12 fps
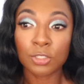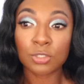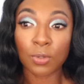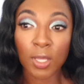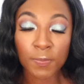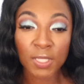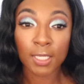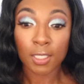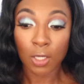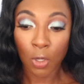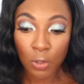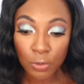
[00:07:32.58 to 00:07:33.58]
So I'm
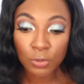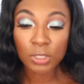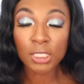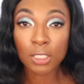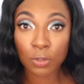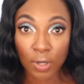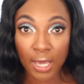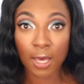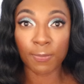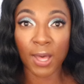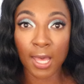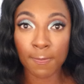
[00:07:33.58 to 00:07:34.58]
like, holy
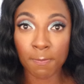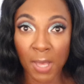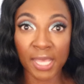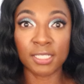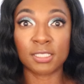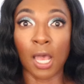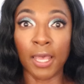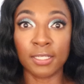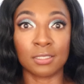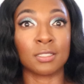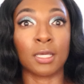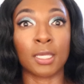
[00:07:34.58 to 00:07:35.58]
crap, I might
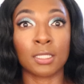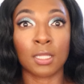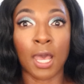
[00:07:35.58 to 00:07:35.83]
die tonight.